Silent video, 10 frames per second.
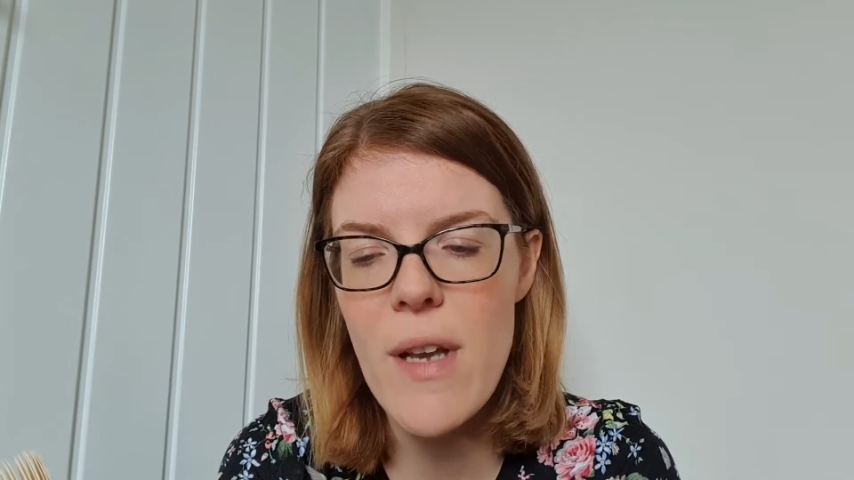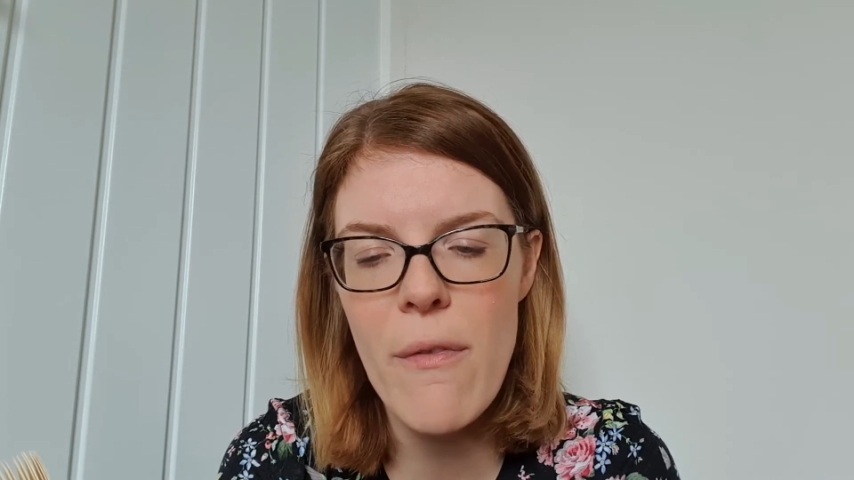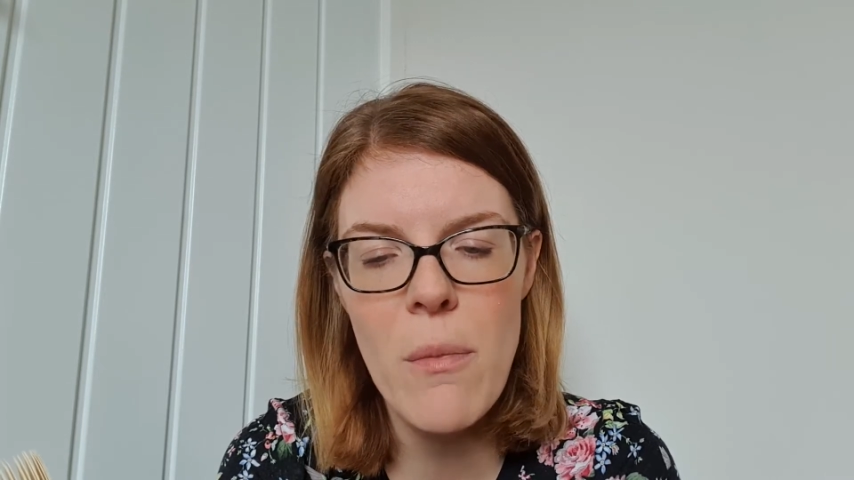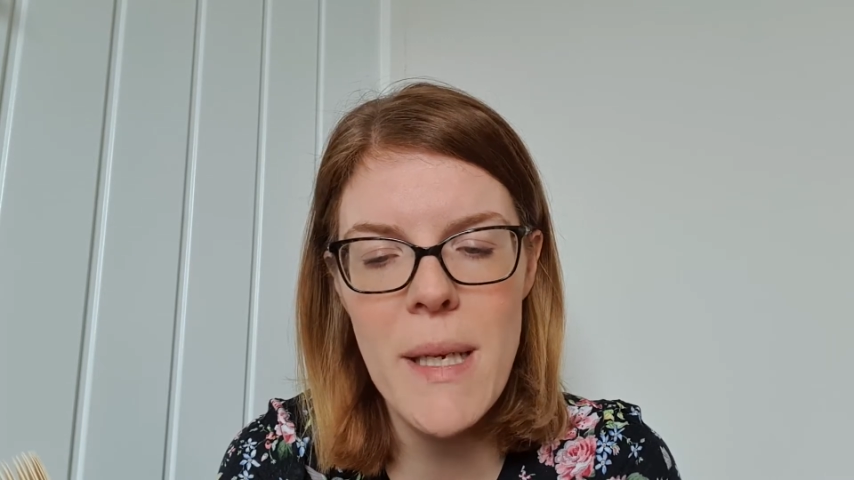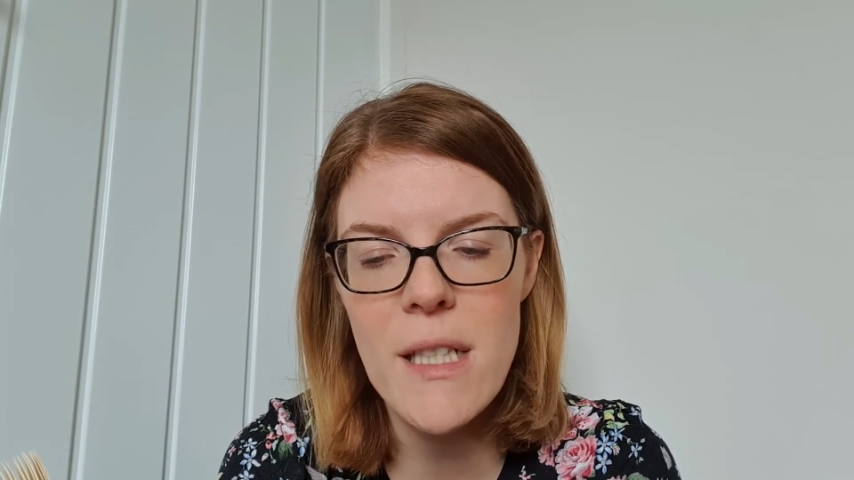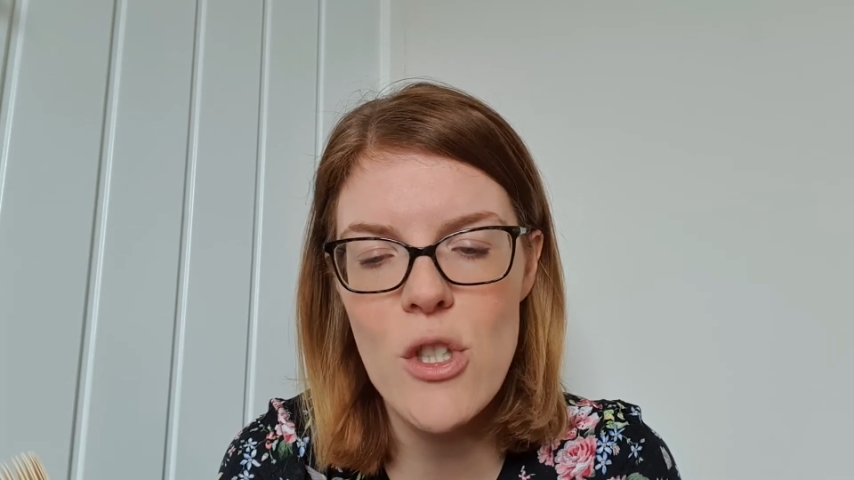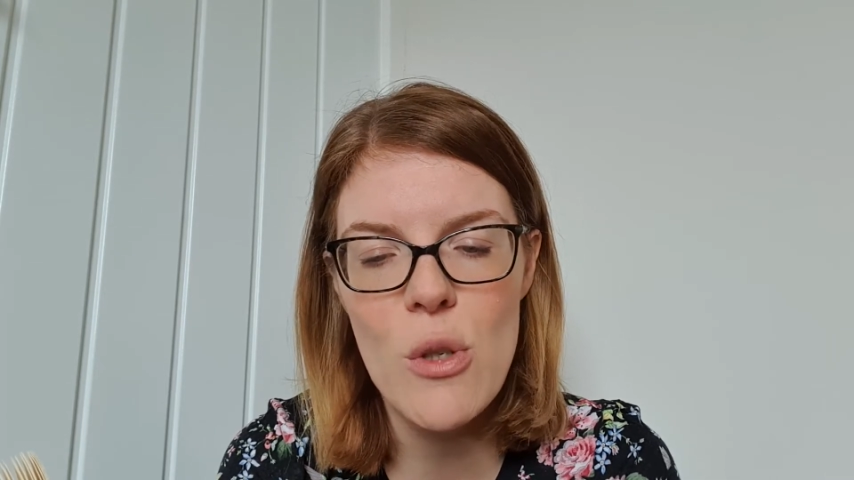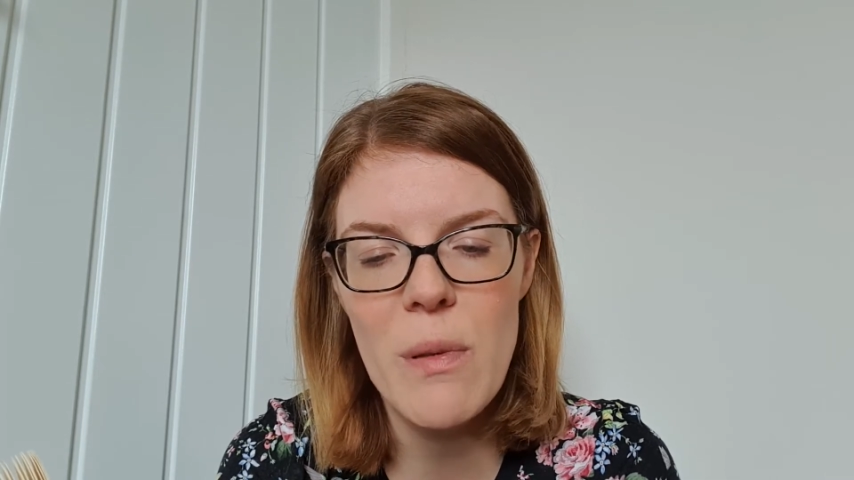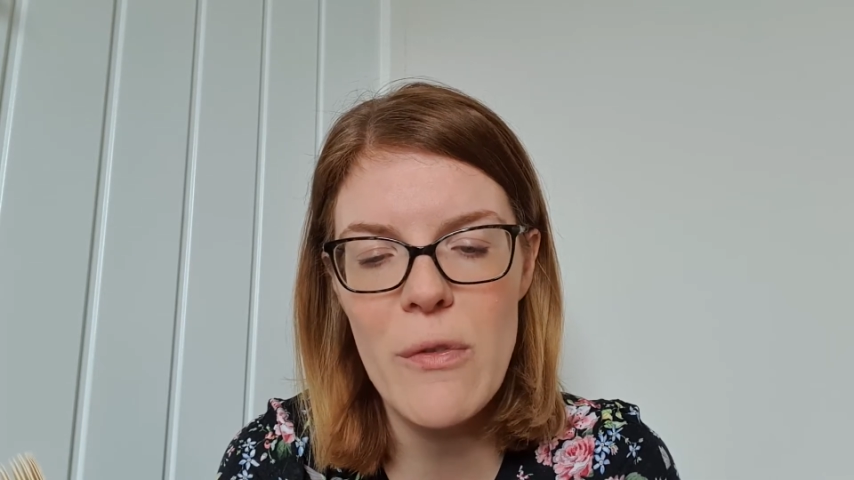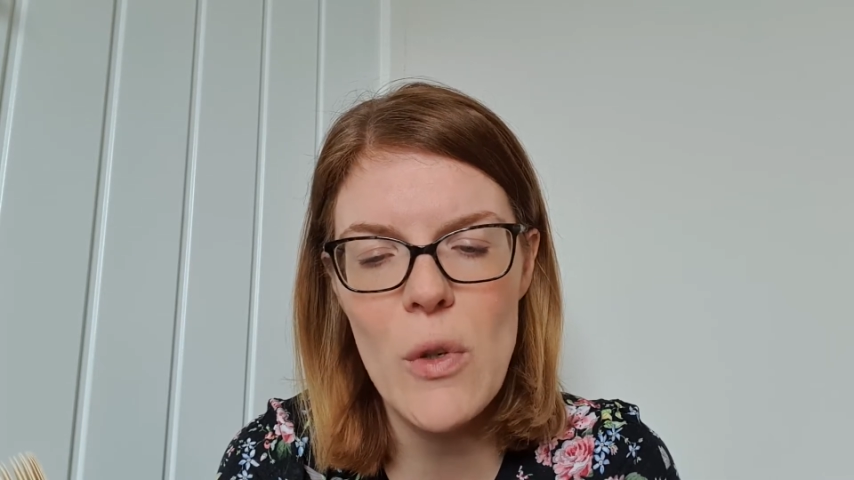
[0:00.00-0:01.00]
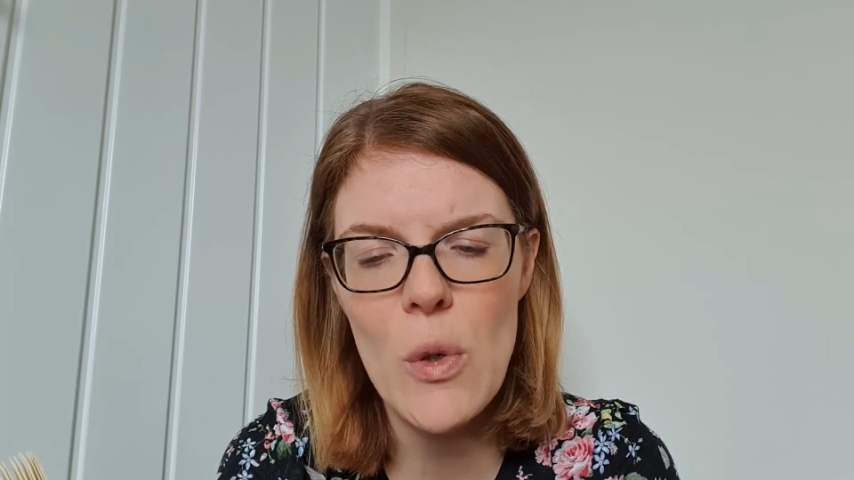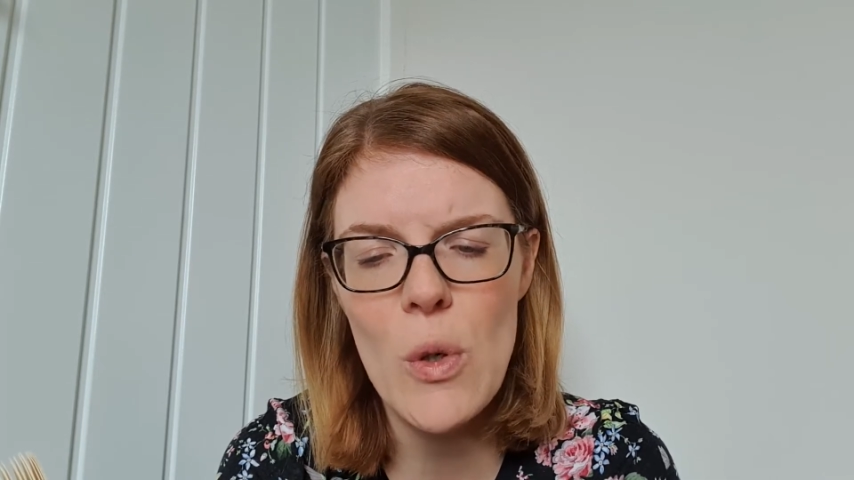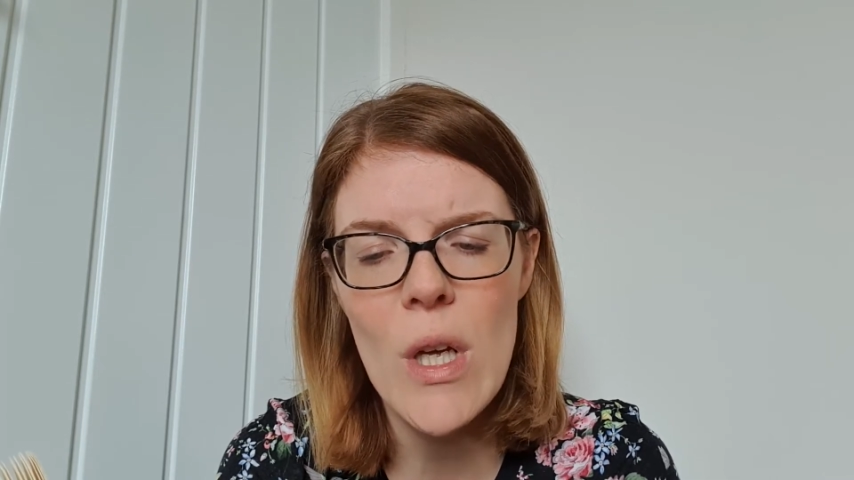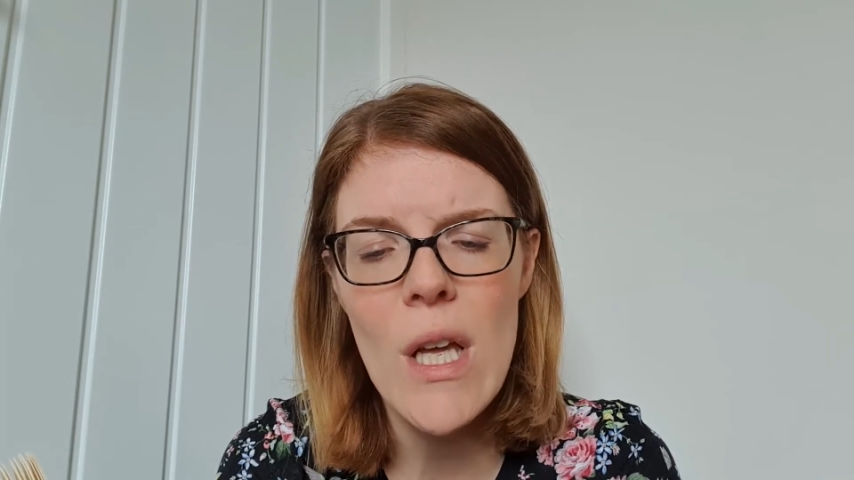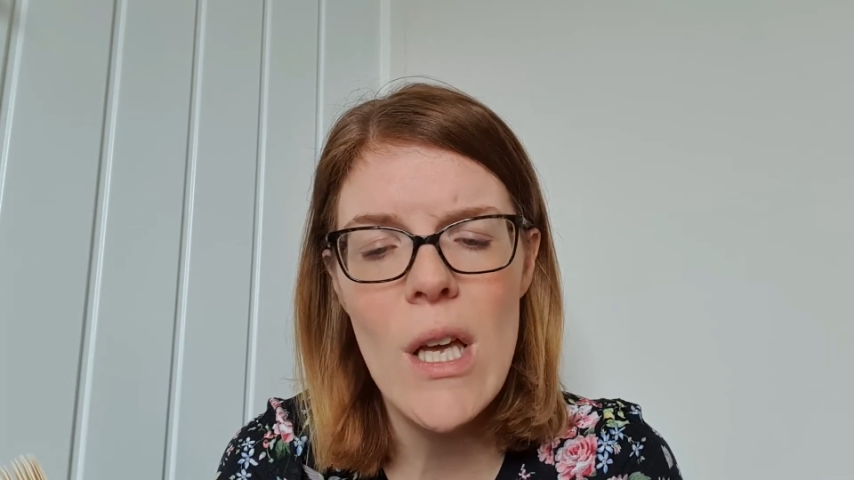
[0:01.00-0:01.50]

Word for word: never been to before